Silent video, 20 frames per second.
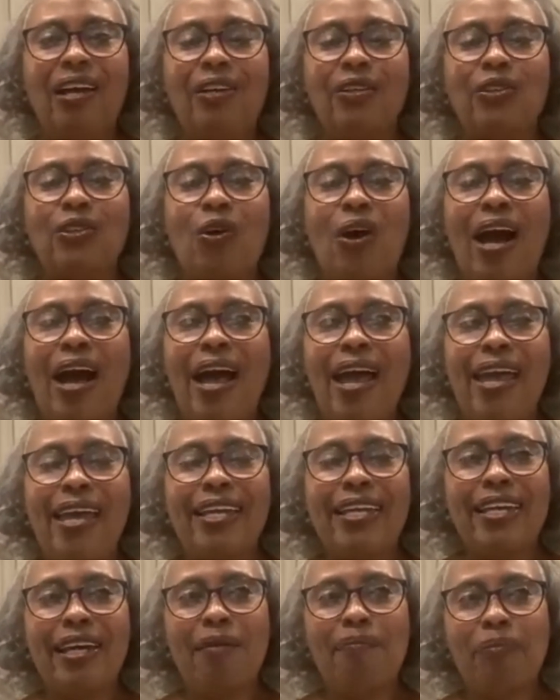So I
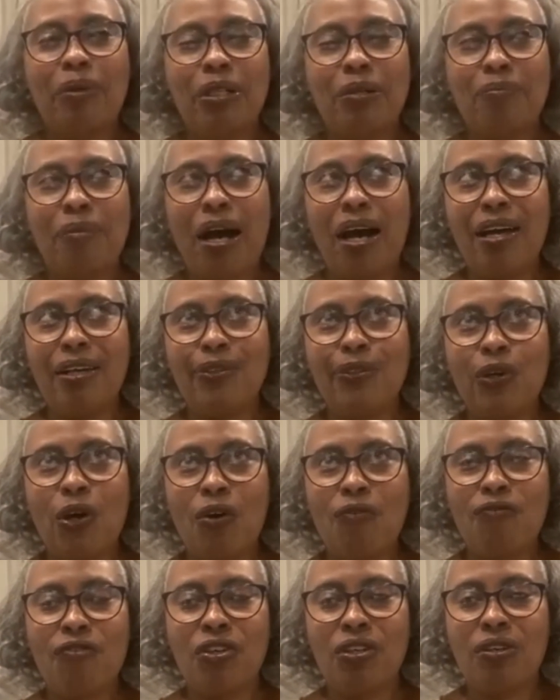had kept putting mine
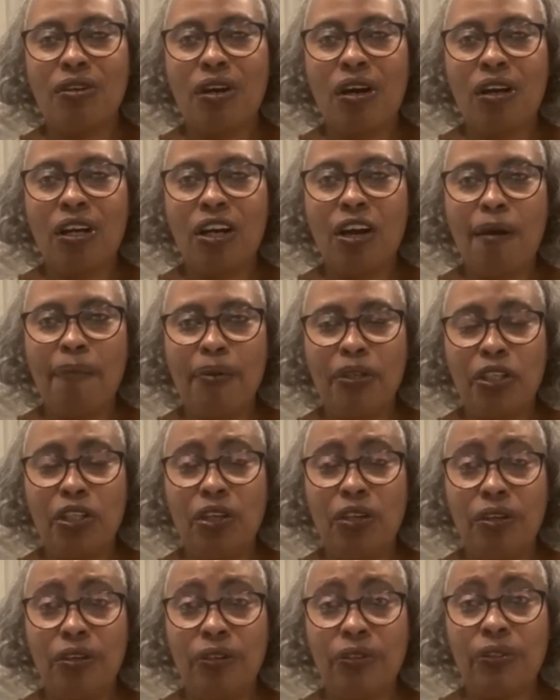off for a couple of
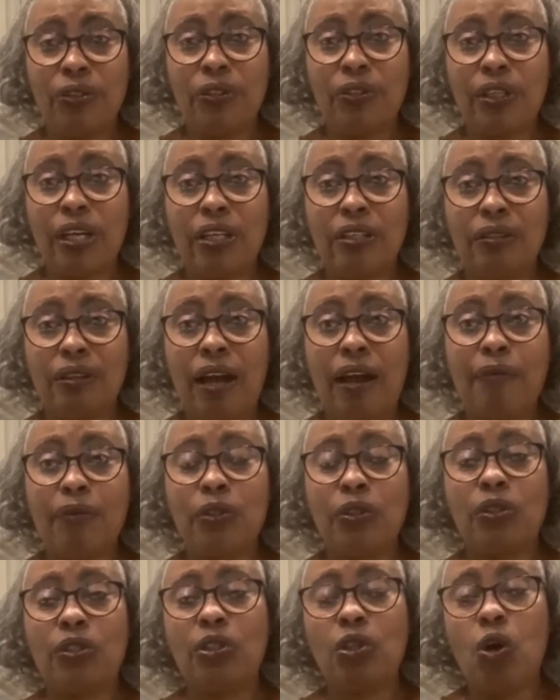years, because I
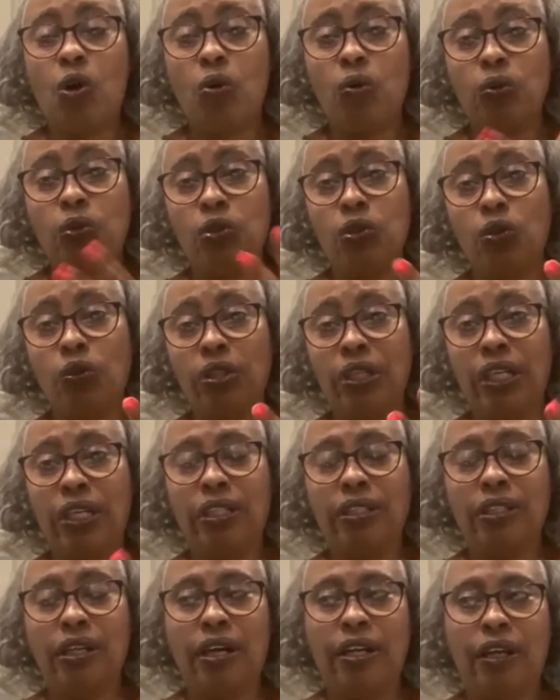was told, to get
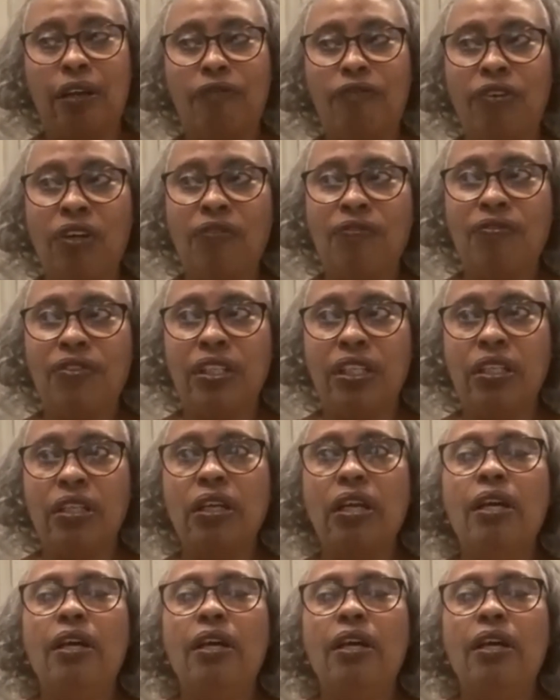it done at 50,